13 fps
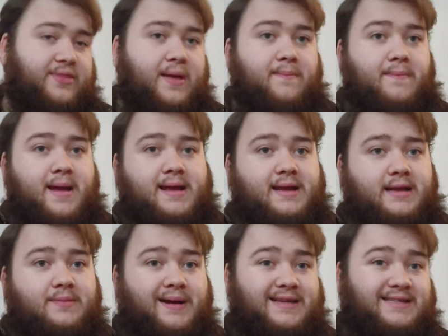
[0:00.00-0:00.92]
They're
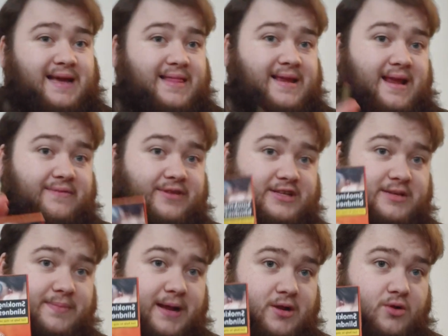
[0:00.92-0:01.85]
made by Scandinavian
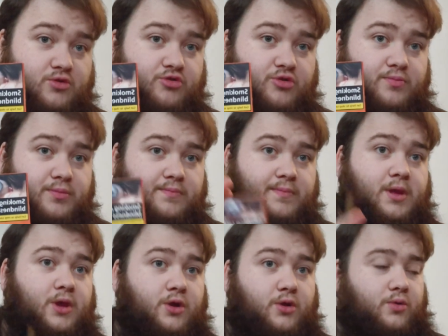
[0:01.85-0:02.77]
Tobacco Group,
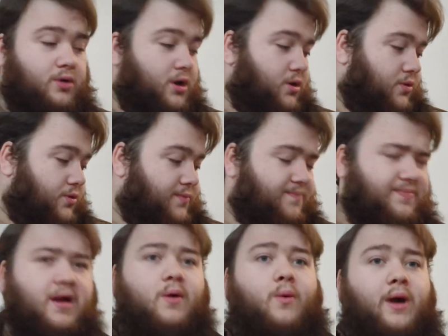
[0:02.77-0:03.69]
who own
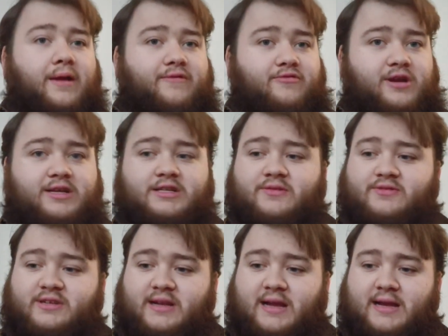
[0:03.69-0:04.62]
a wide variety
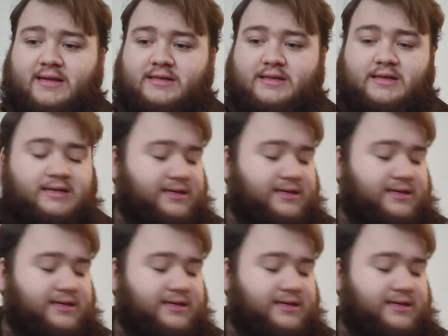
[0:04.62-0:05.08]
of cigars.